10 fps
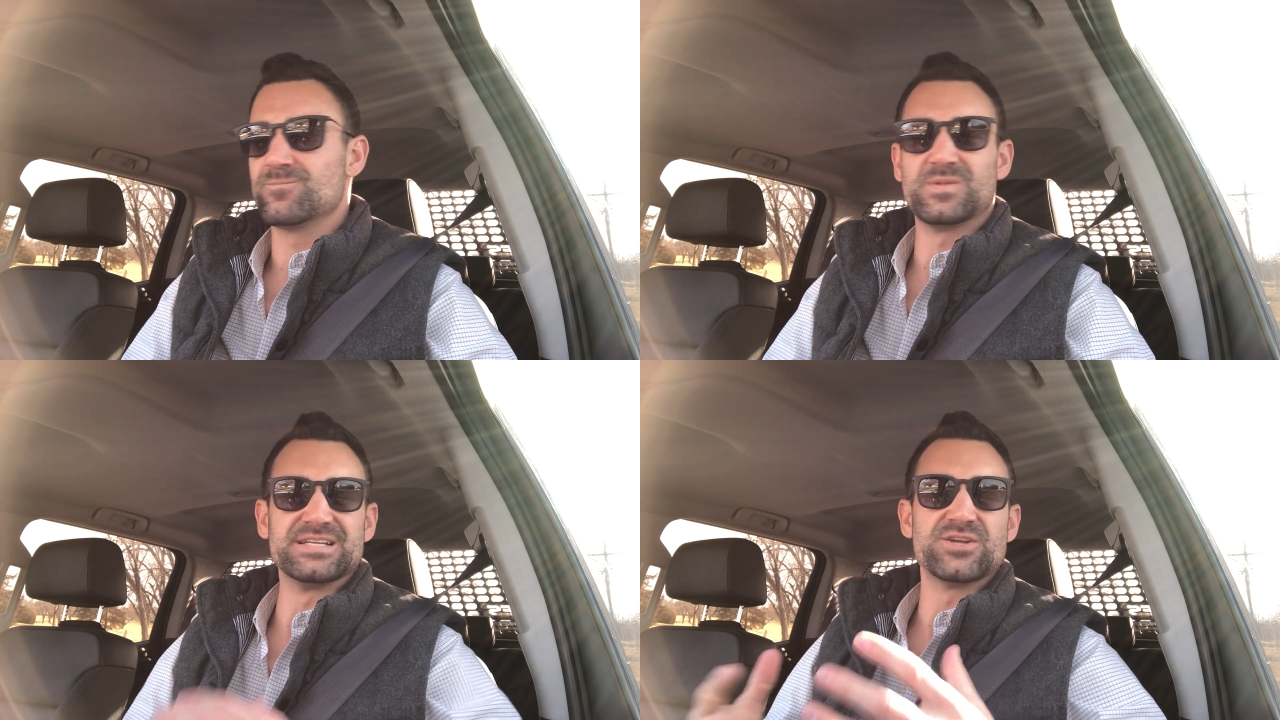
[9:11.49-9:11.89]

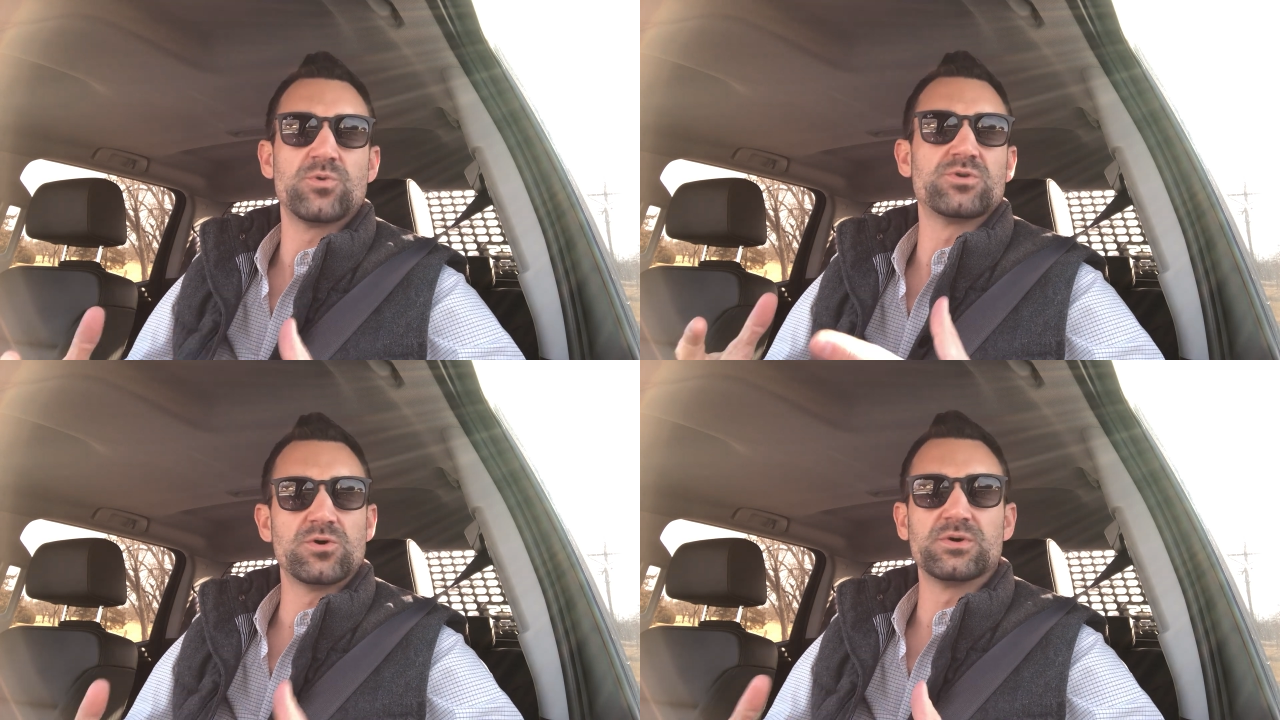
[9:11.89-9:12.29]
they
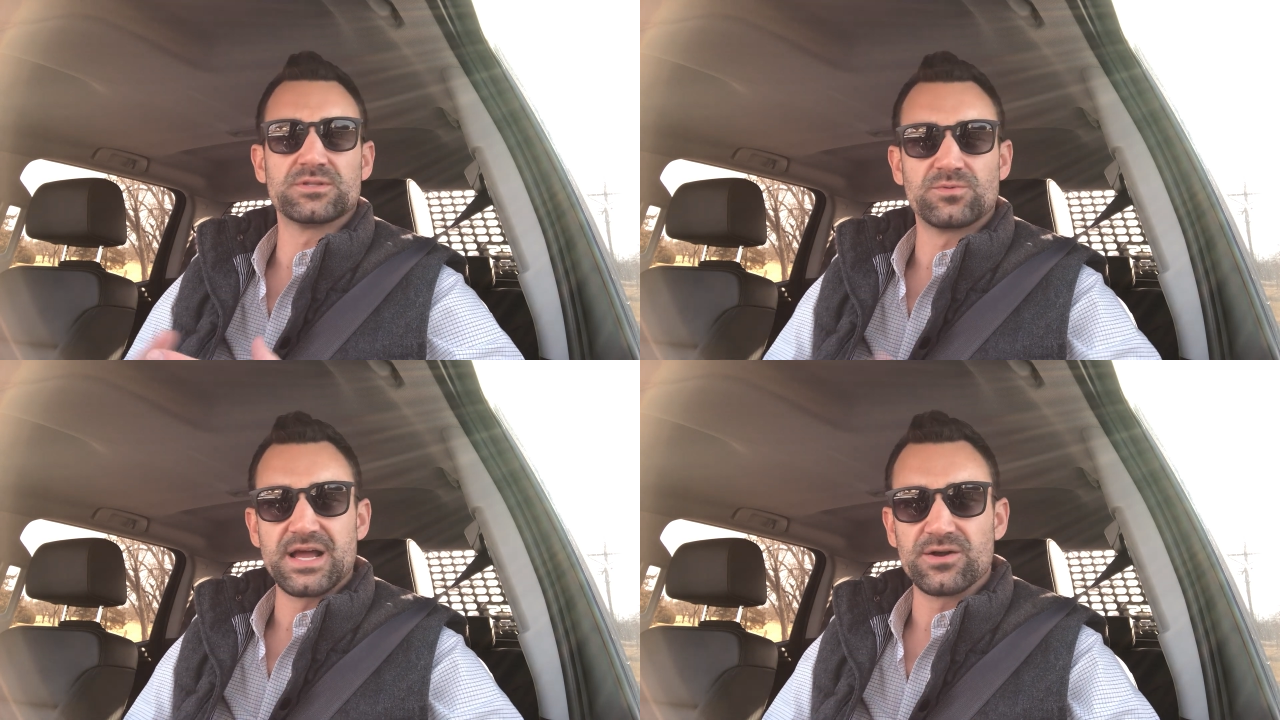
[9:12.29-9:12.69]
don't know what
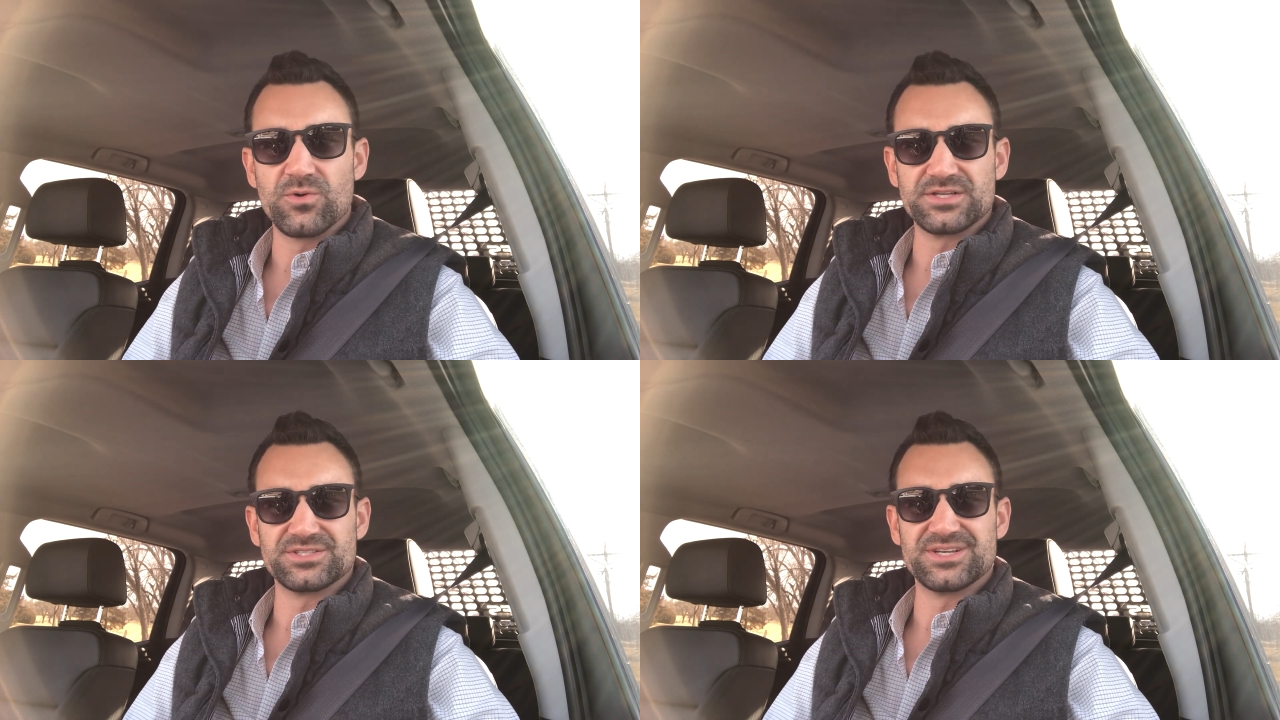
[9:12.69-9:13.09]
the right
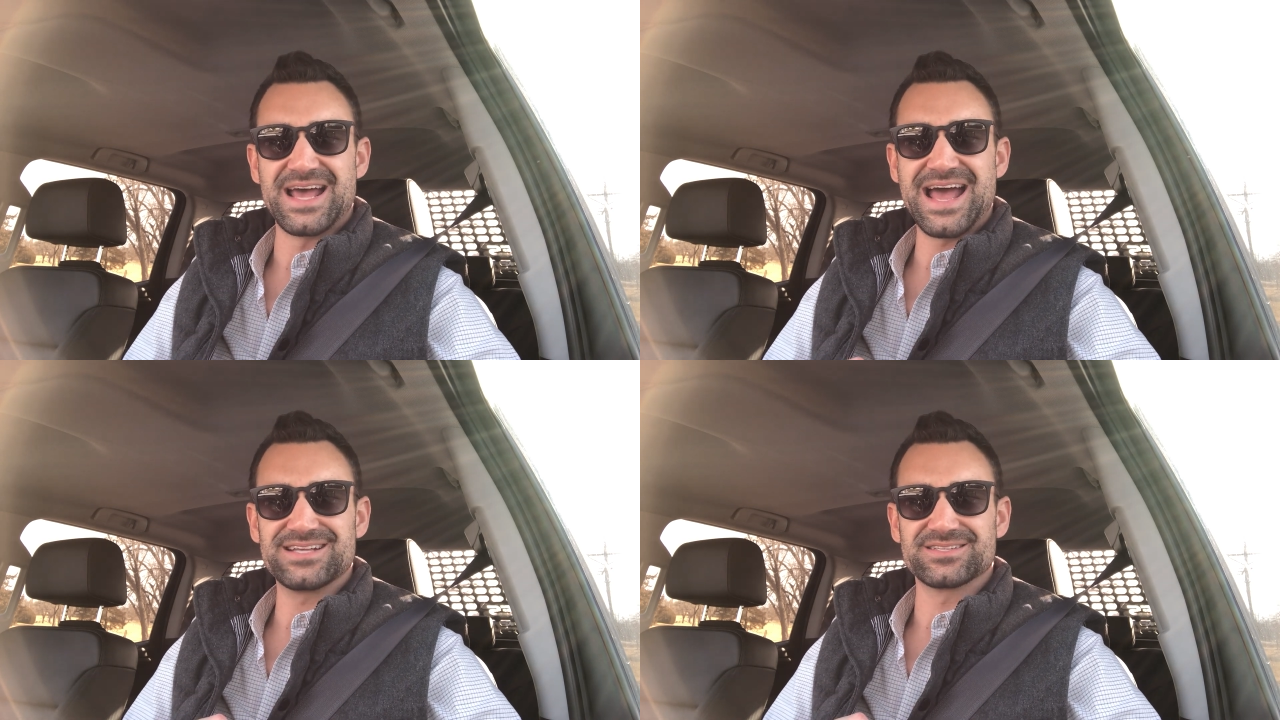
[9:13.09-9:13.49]
question
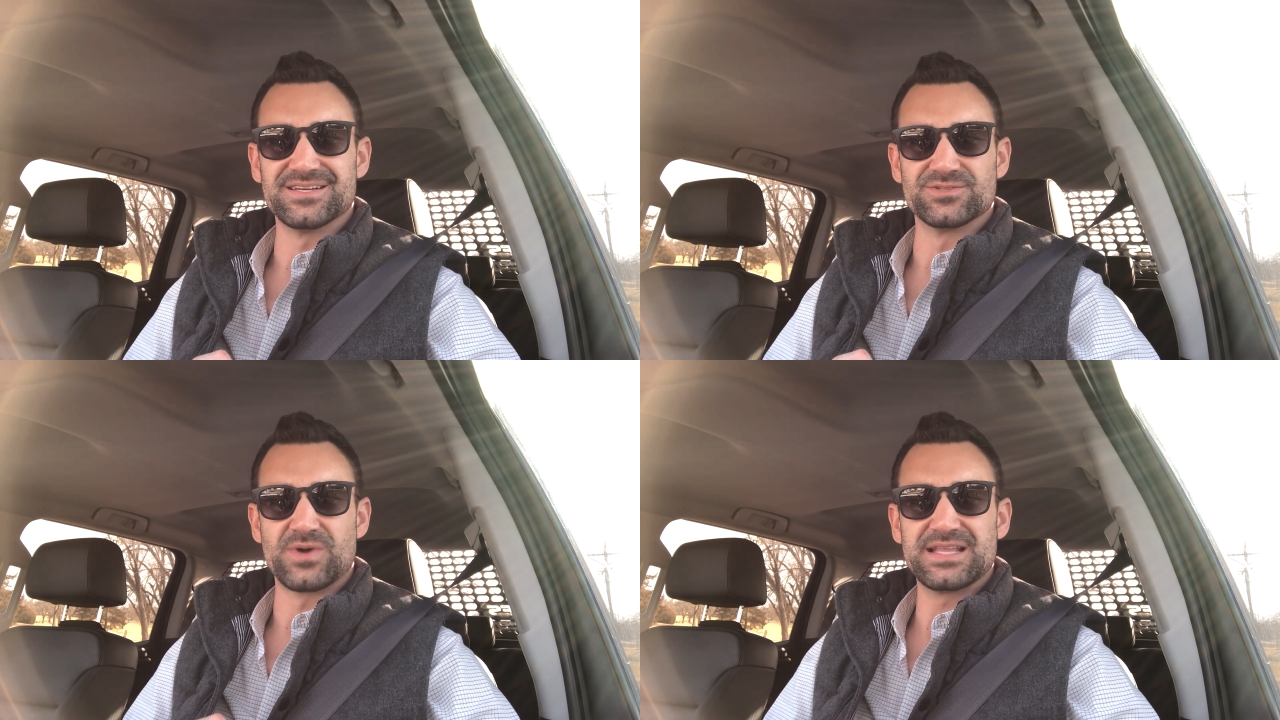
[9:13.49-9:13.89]
to ask
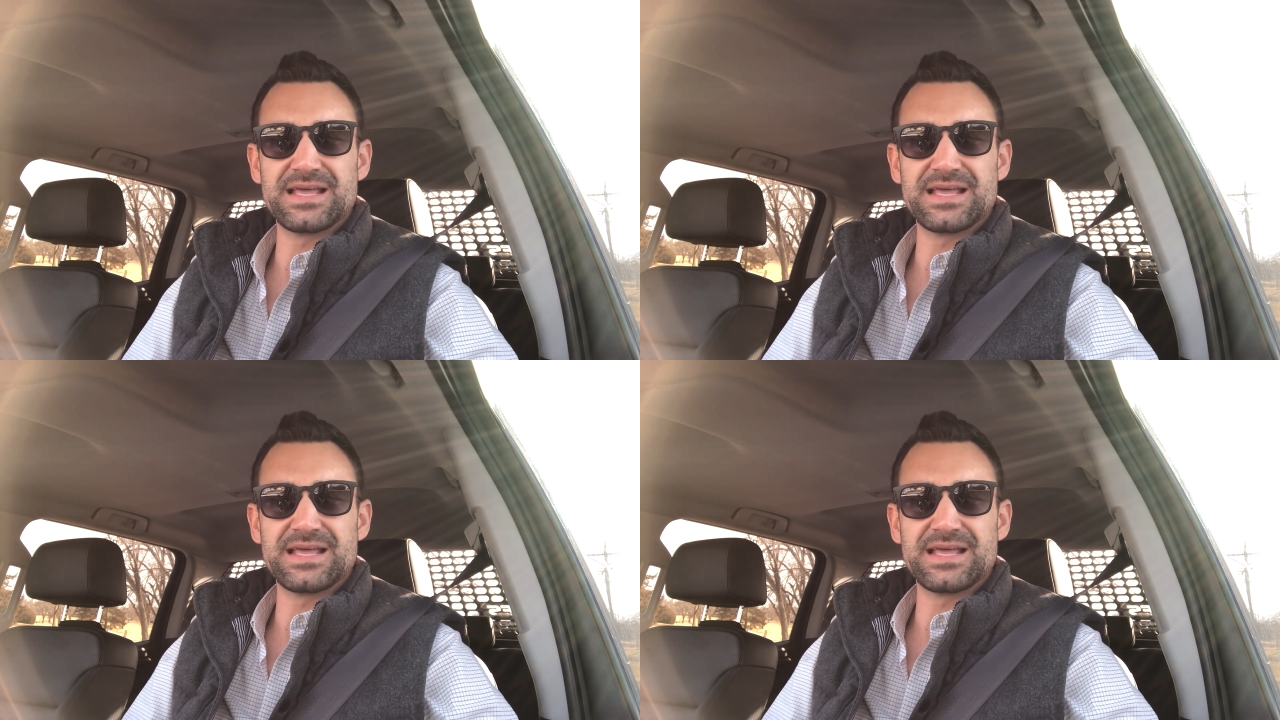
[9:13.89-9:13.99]
is, right?